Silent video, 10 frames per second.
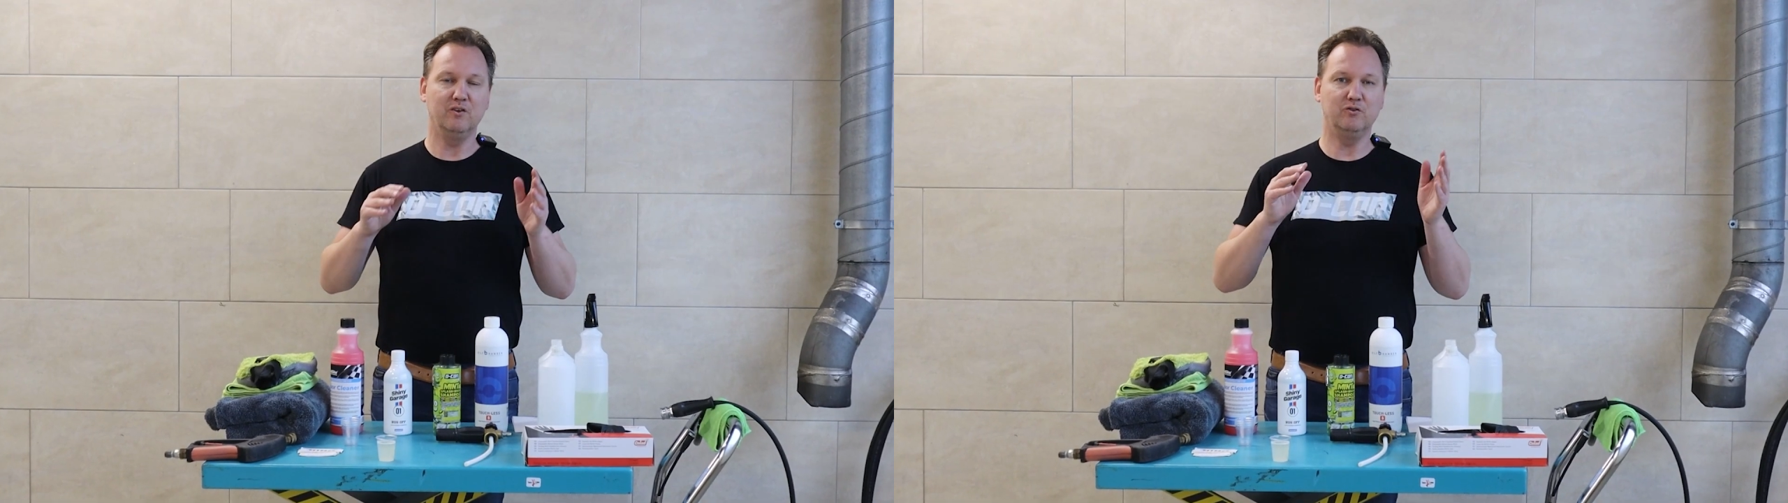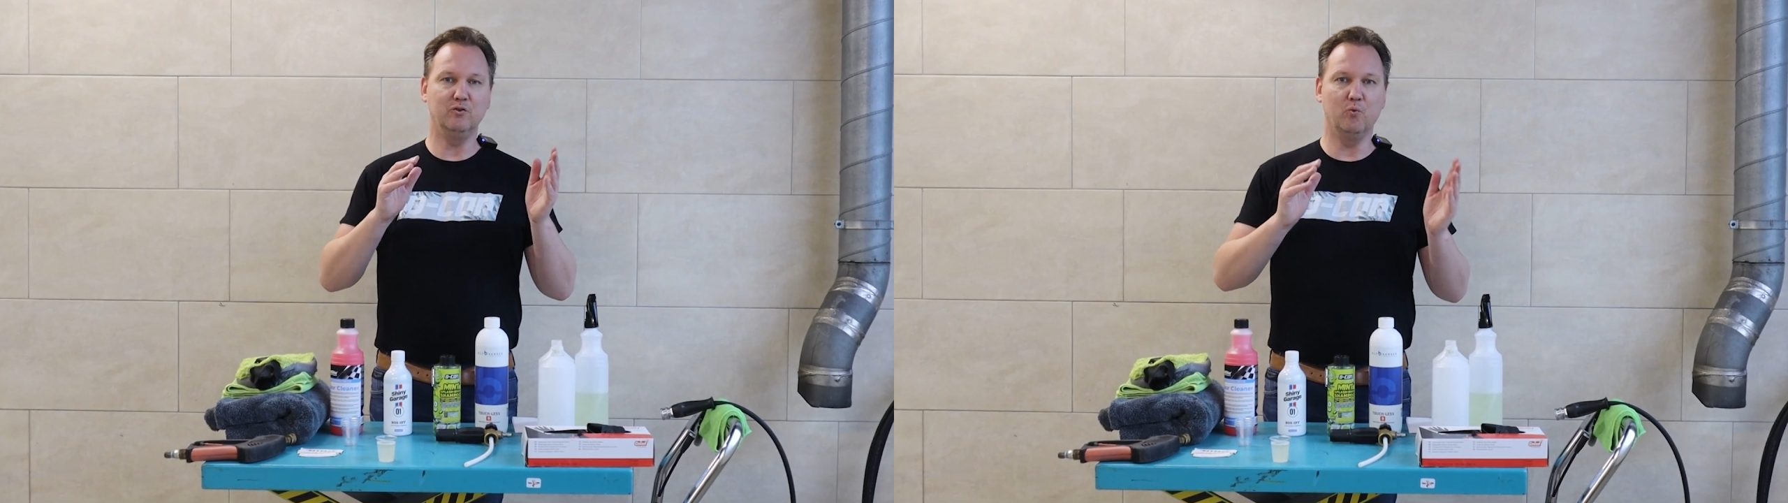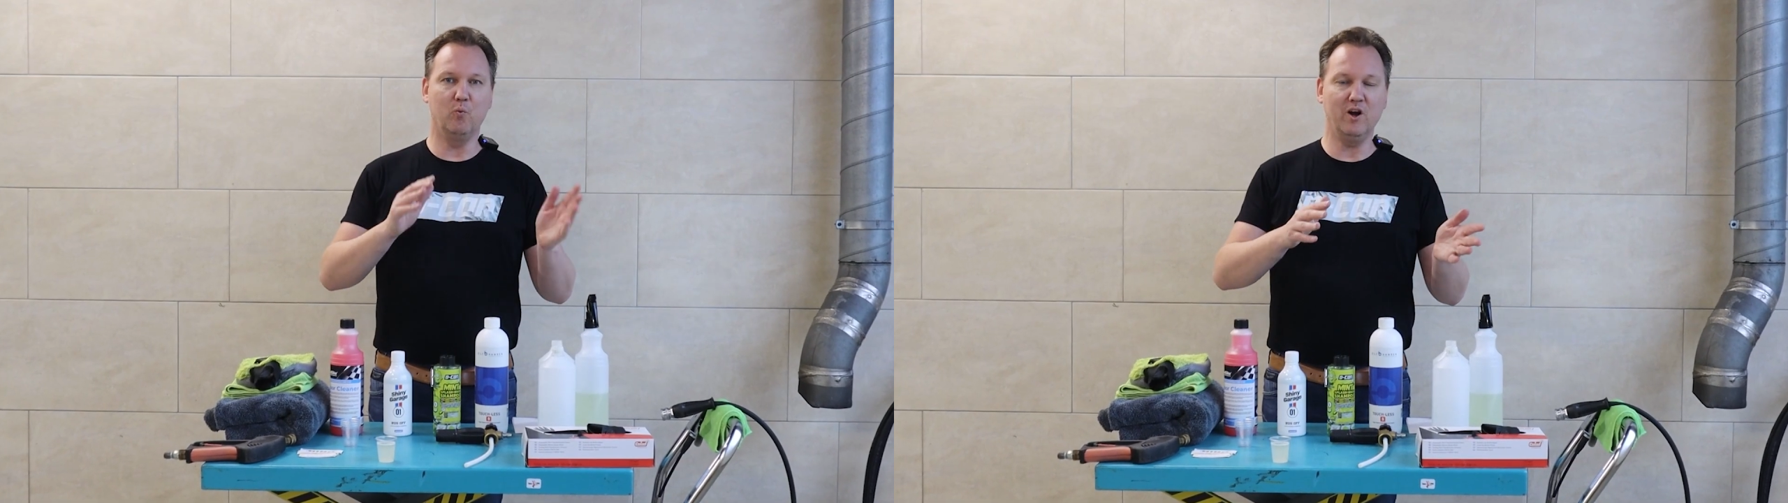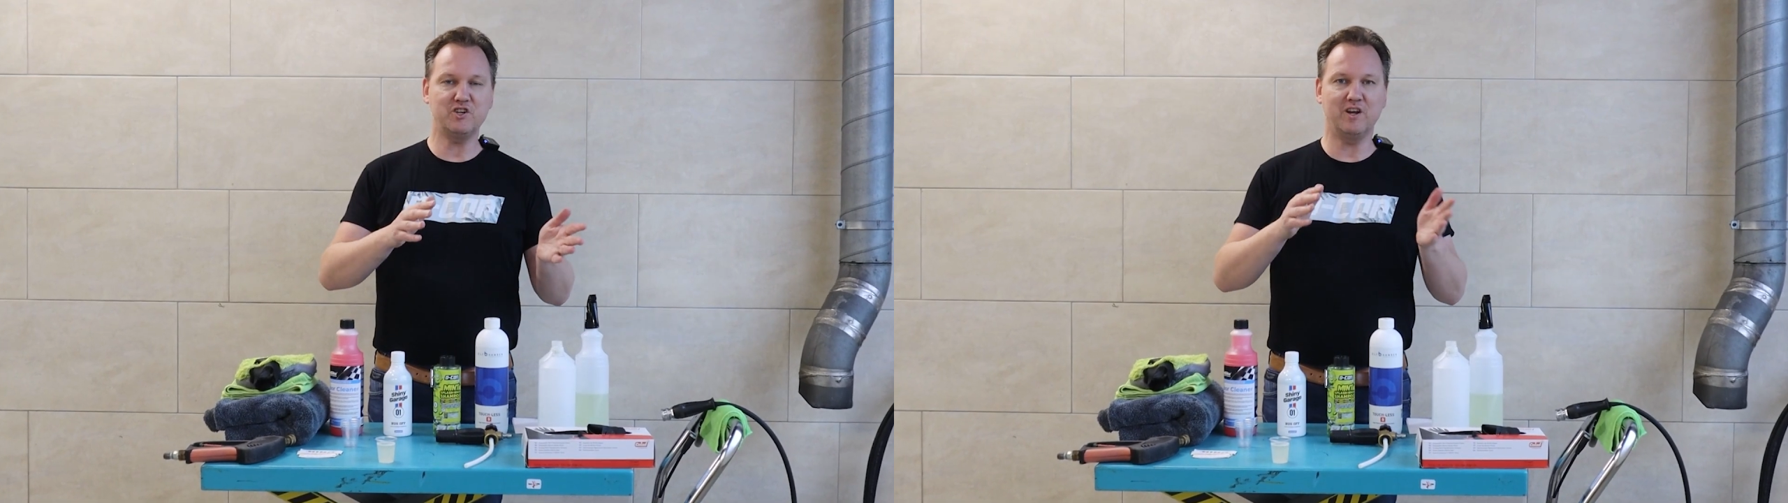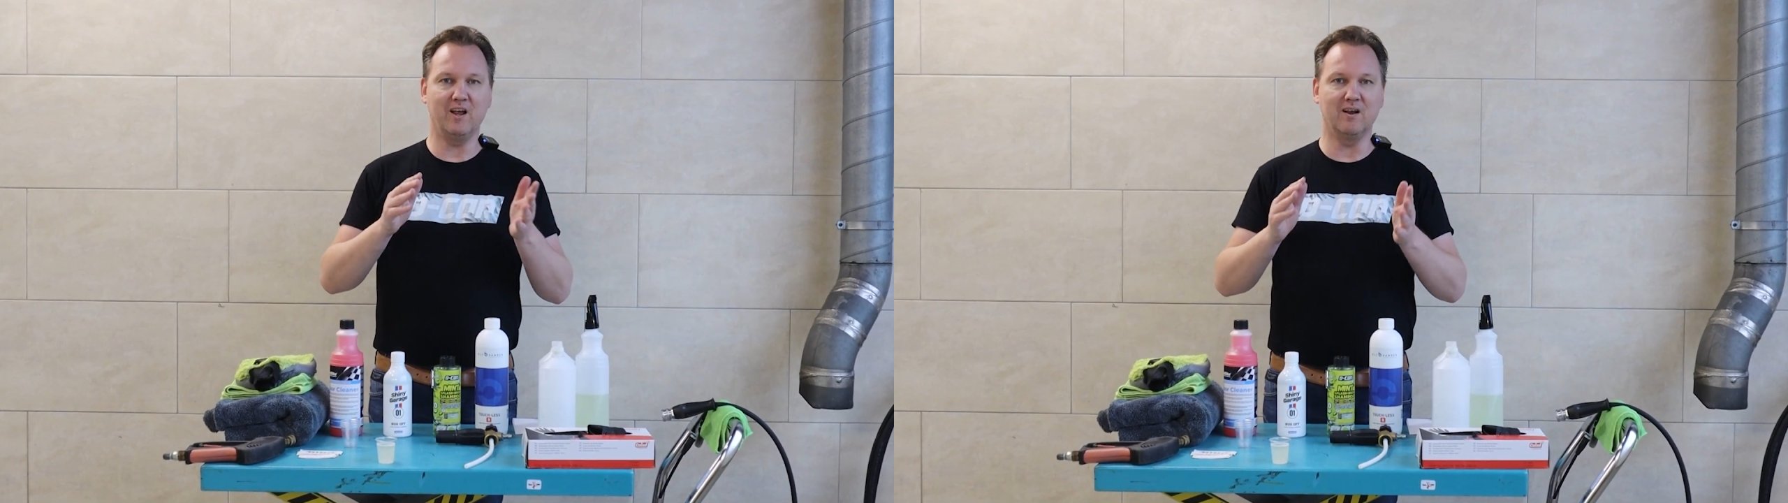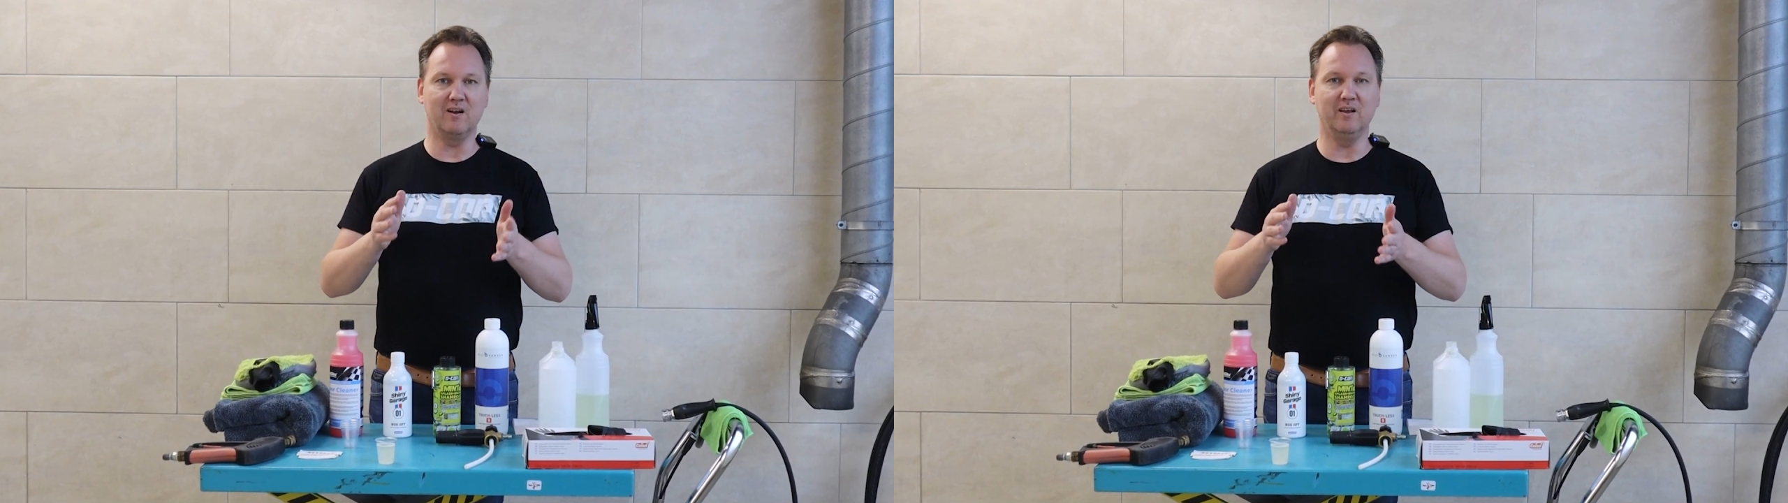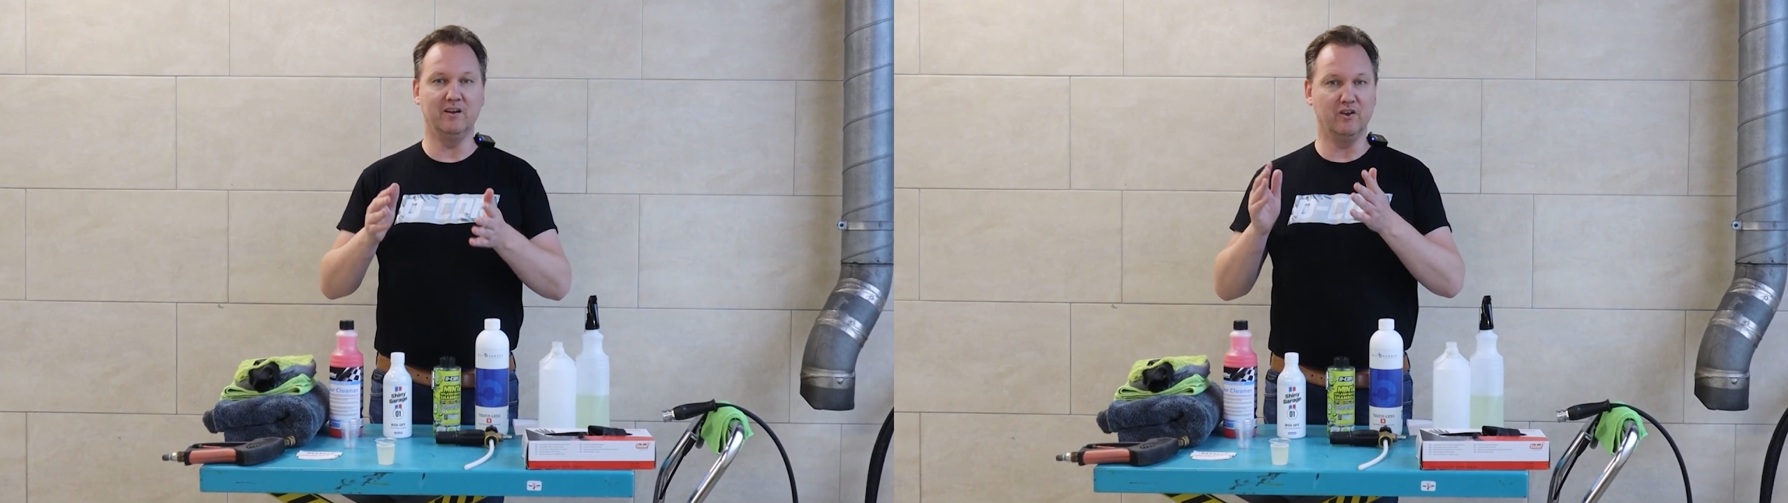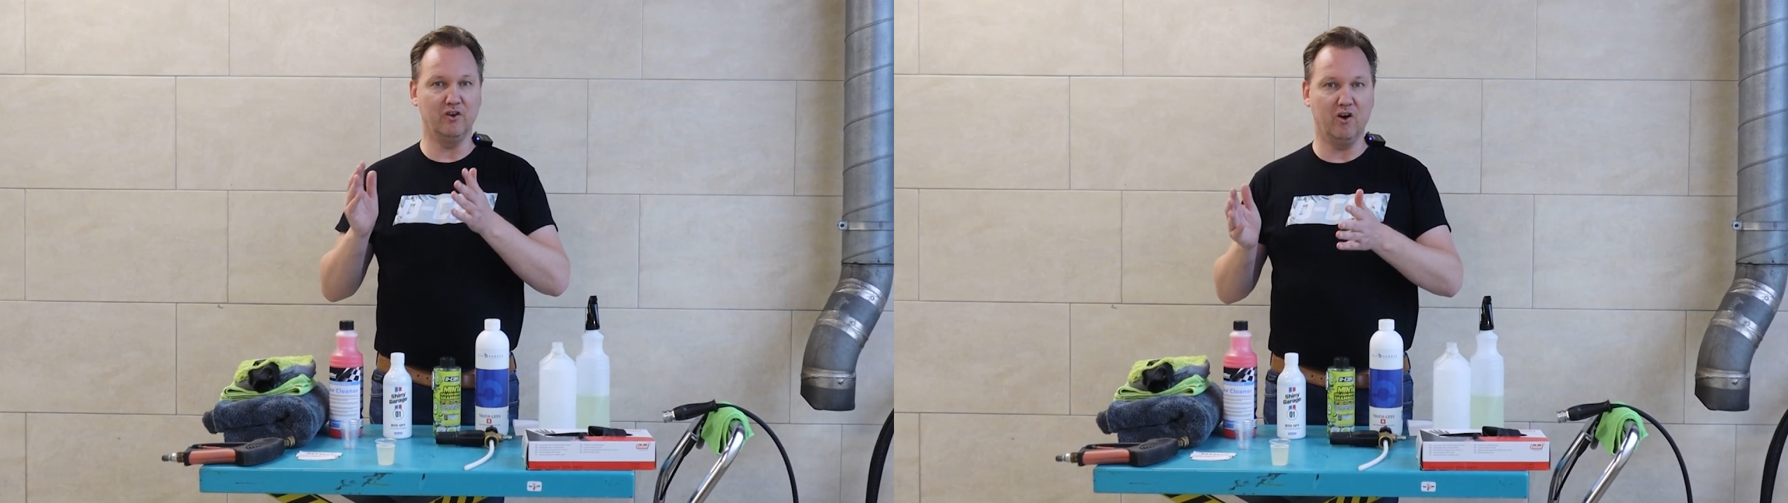to wash and
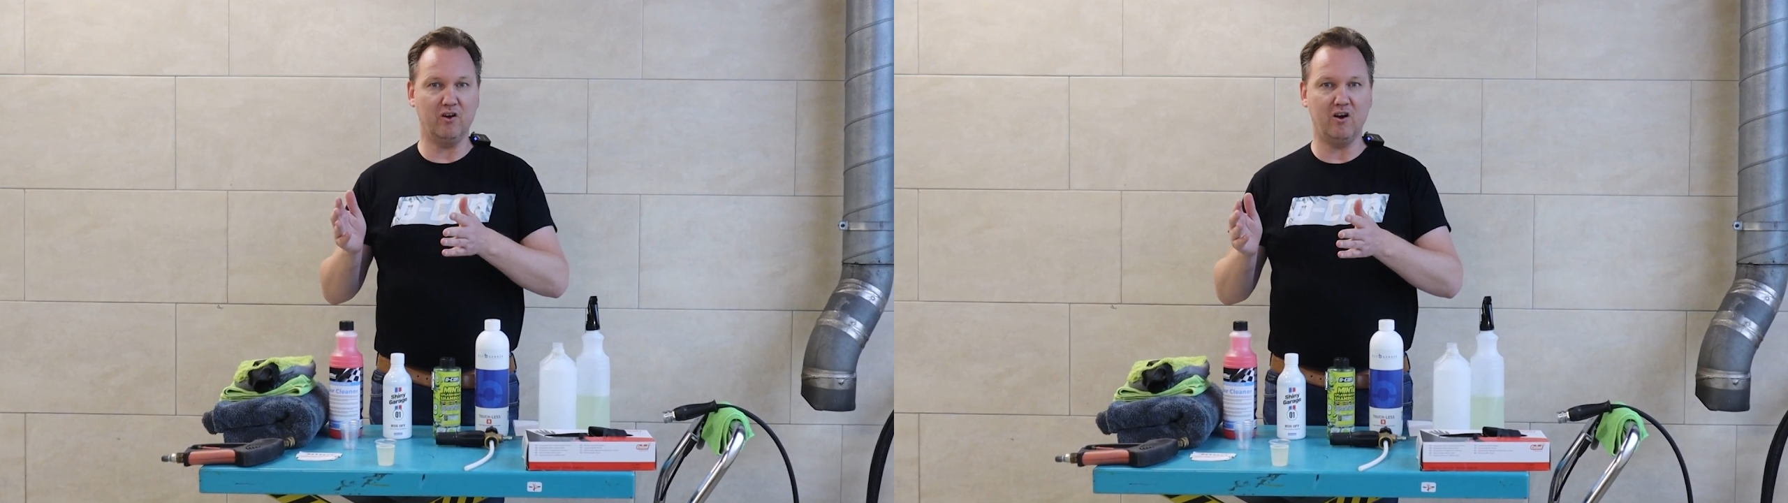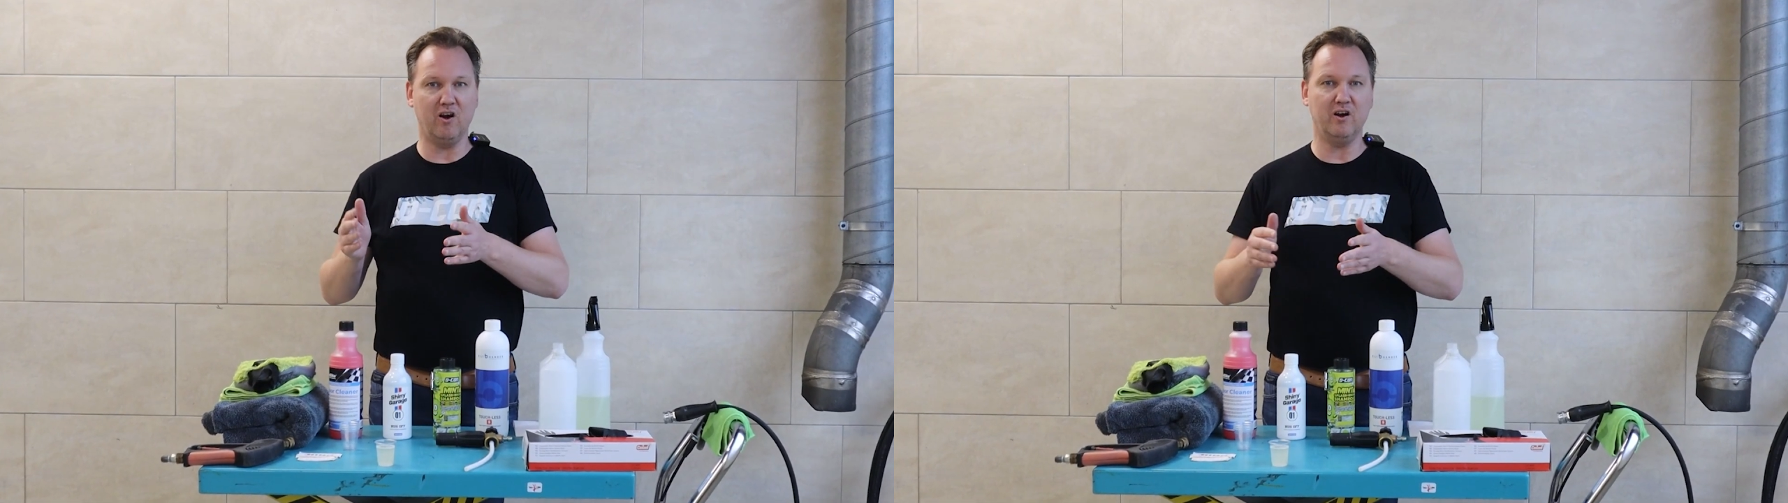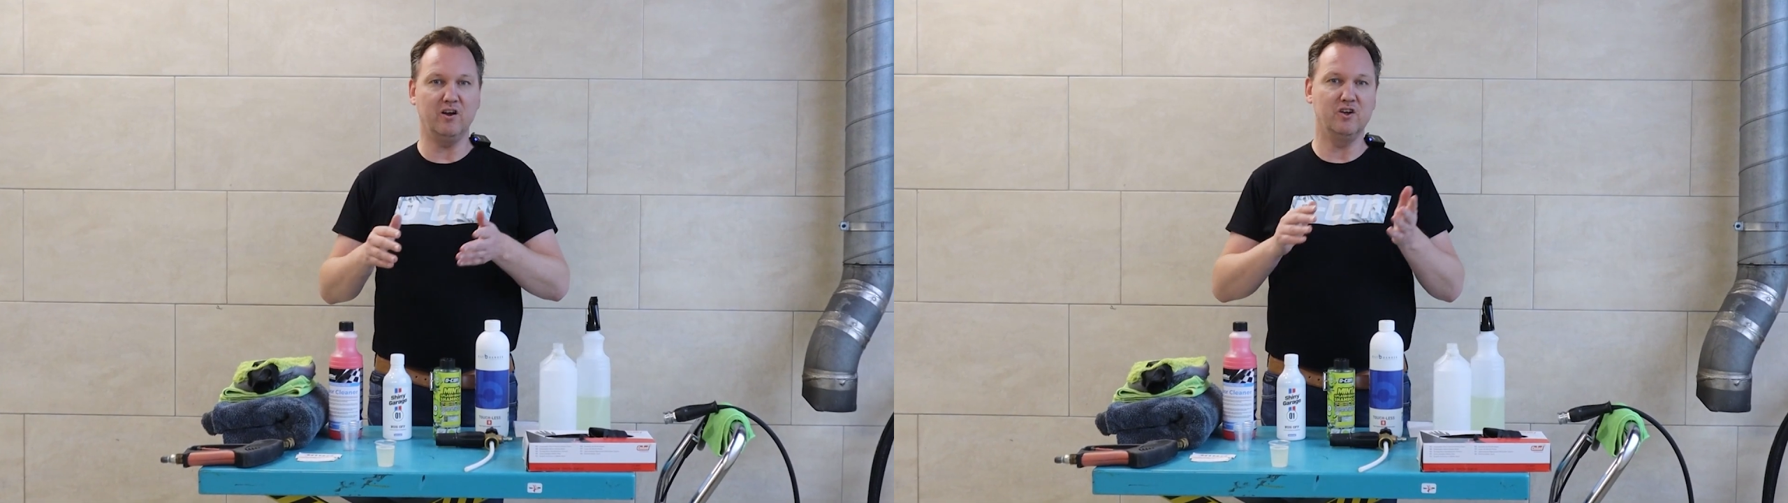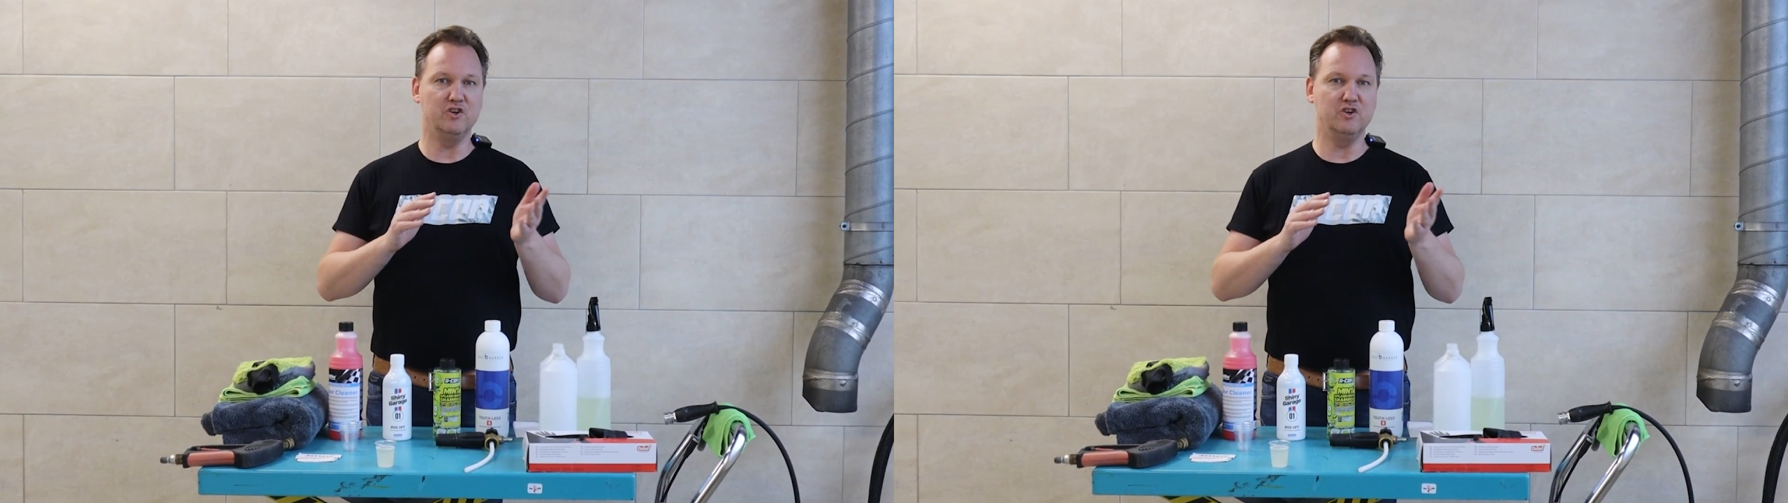clean your car